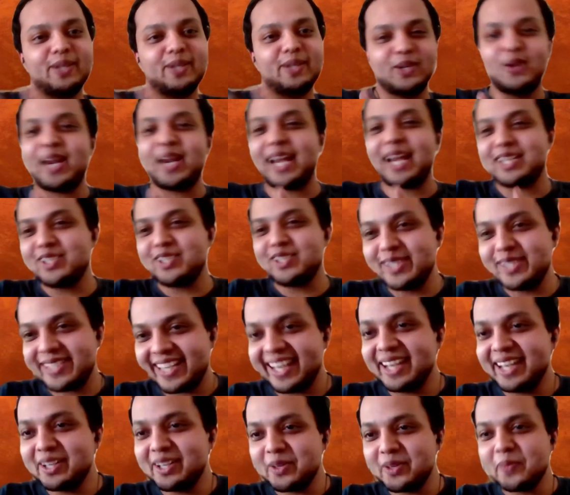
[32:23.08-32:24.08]
you are actually
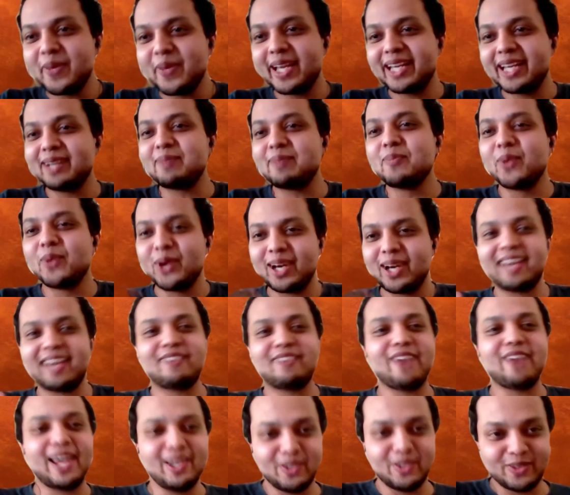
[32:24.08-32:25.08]
saying to make it more
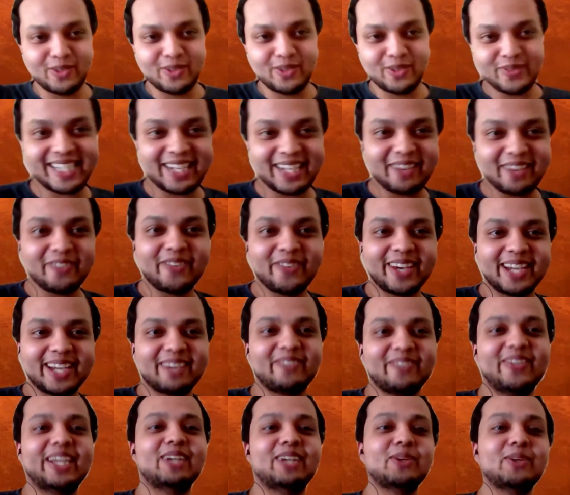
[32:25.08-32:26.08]
like value investing,
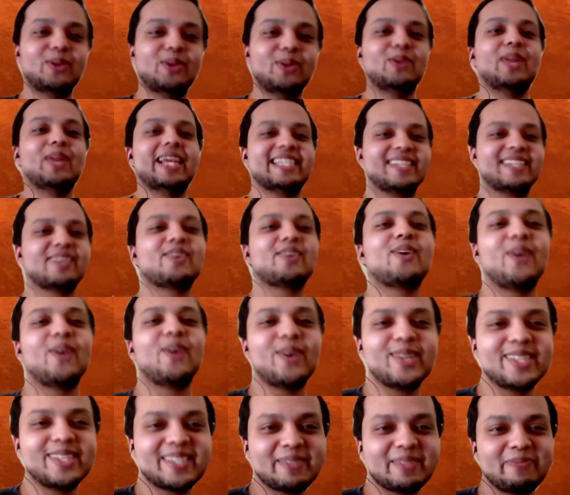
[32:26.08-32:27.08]
where we do lesser
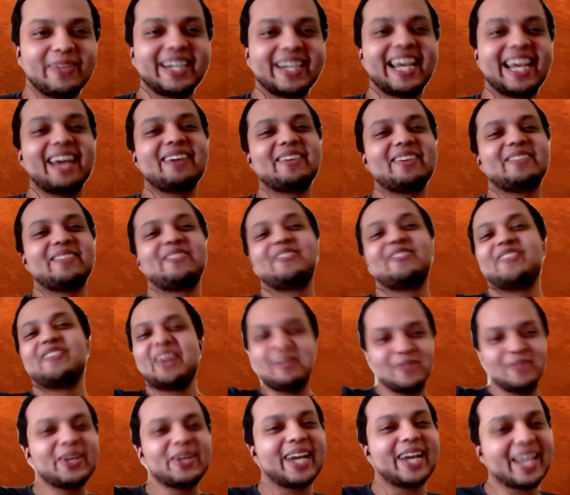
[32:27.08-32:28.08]
calls but are
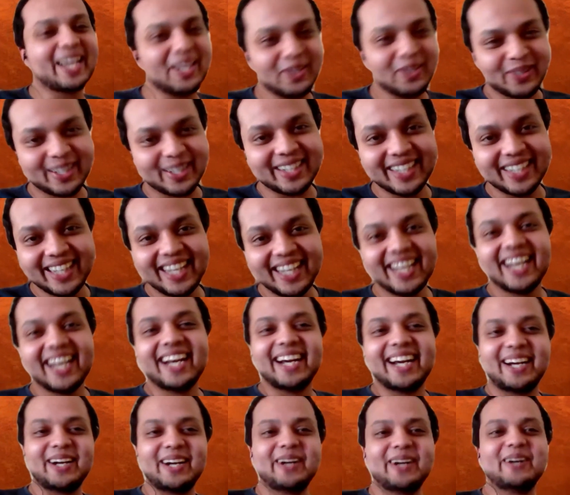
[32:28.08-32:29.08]
way more accurate.
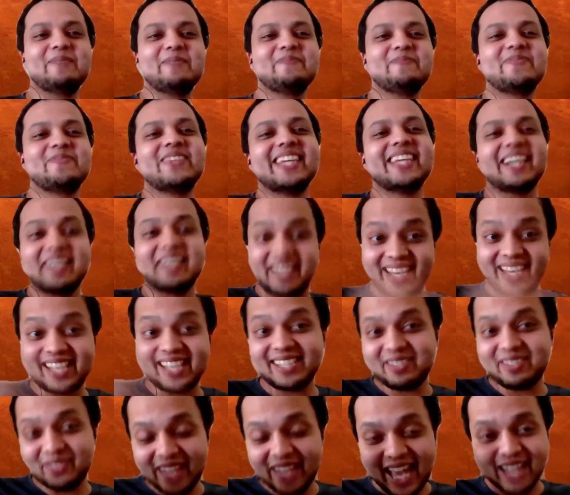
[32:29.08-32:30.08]

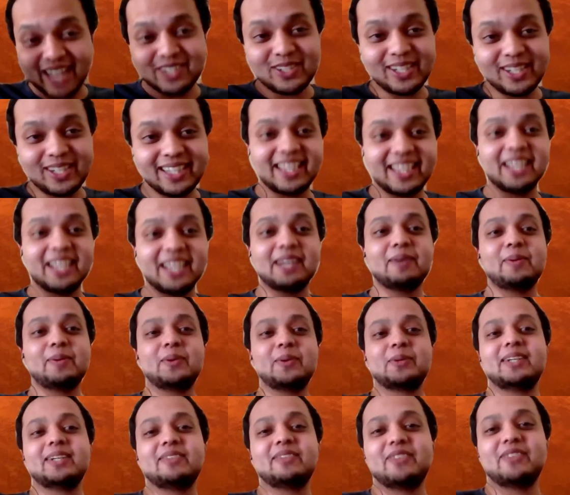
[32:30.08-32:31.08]
Yes, we actually think
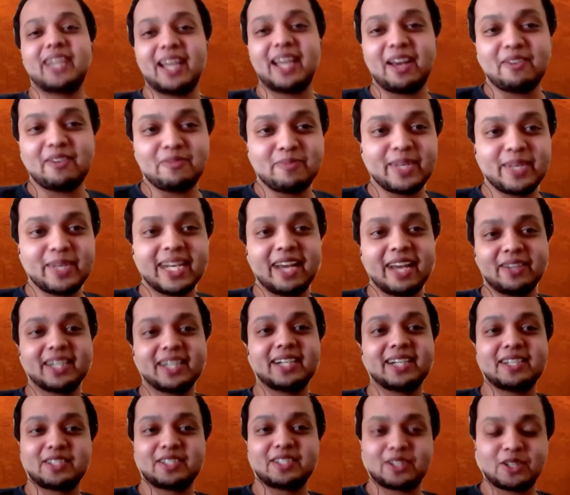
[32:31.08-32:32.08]
about it. We have been
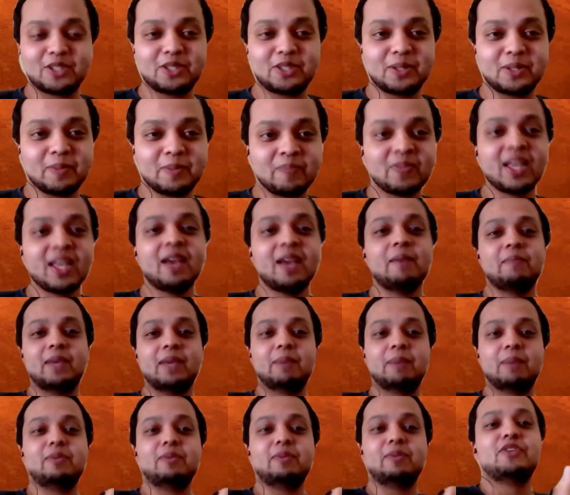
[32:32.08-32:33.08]
having a discussion.
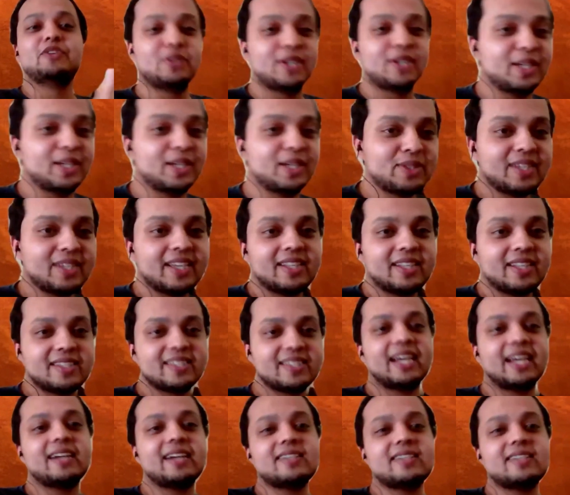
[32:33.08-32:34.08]
Maybe we should reduce the
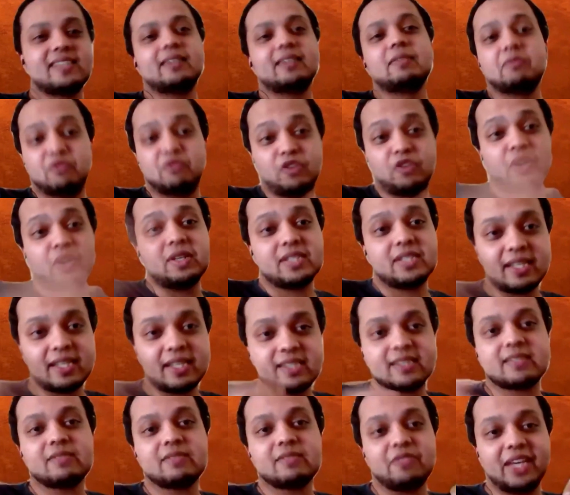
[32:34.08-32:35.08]
insights, and for
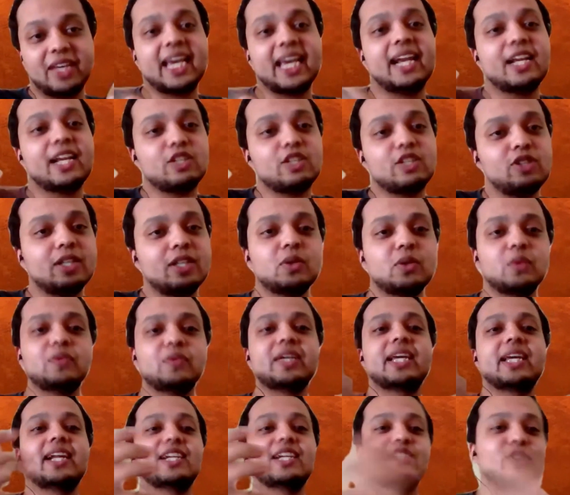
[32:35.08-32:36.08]
us, we can actually do it.
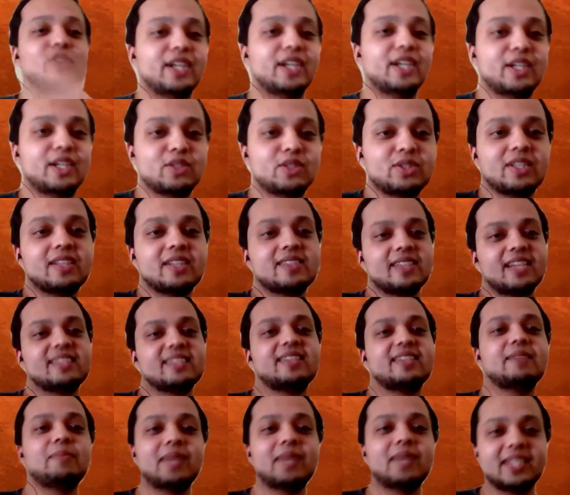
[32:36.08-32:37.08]
We can actually reduce the
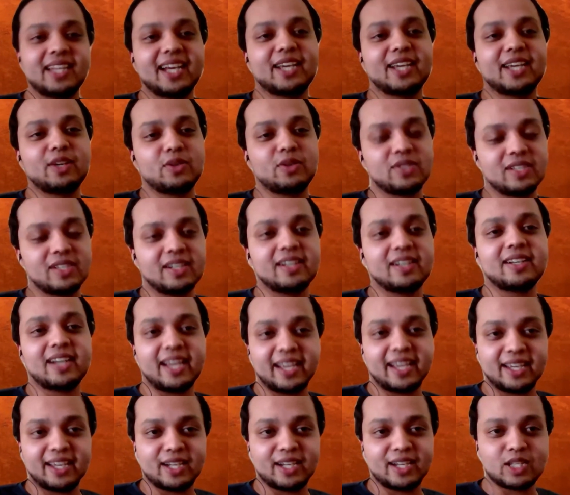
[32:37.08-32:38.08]
insights and make the accuracy a little
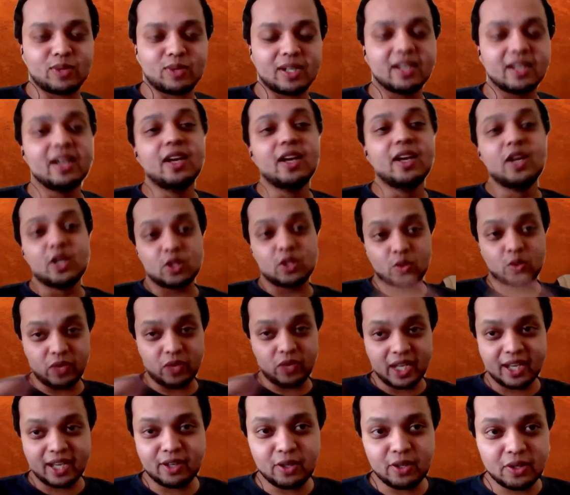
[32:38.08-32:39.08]
higher as well. So
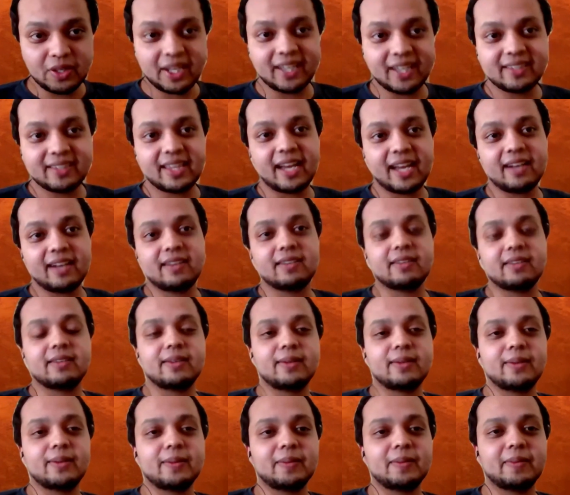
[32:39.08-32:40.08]
we are going to take that
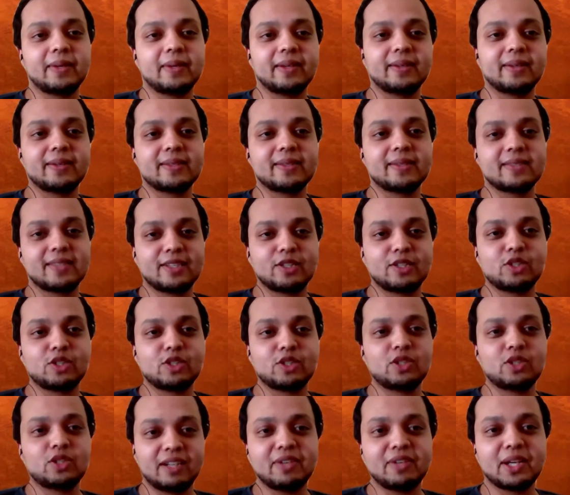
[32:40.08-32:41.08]

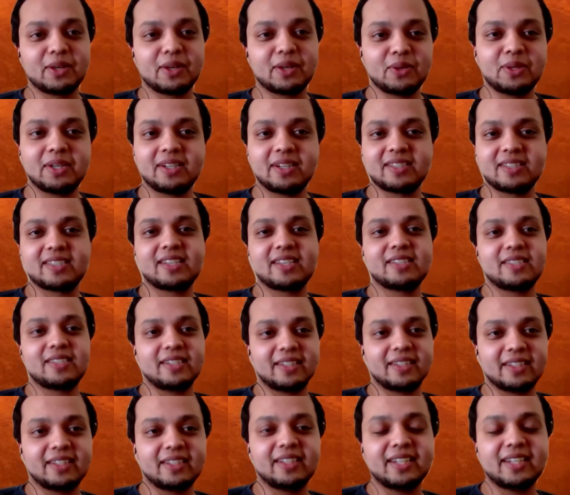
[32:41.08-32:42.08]
suggestion, and we are going to discuss
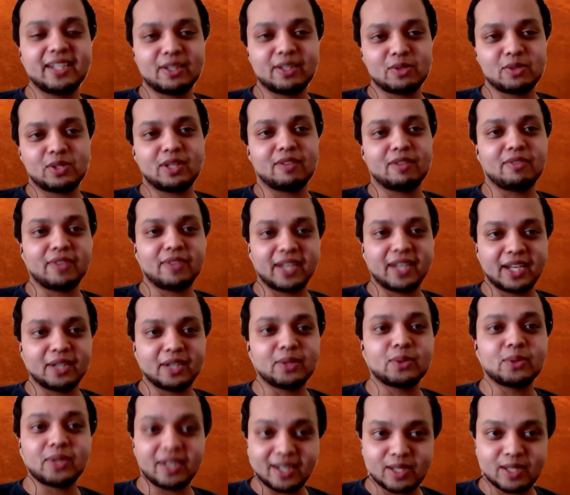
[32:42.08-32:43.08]
internally to see if we can
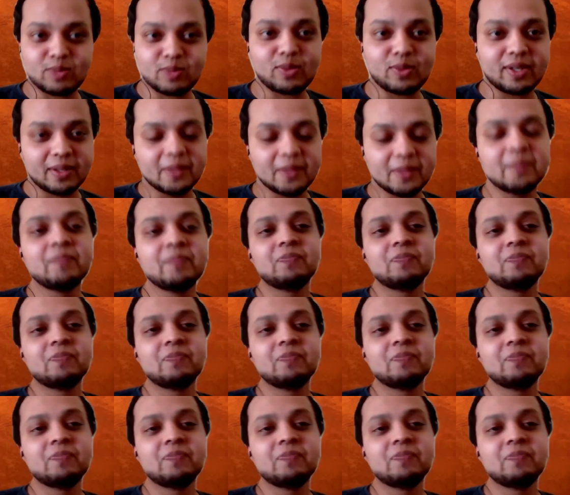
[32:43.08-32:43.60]
do that as well.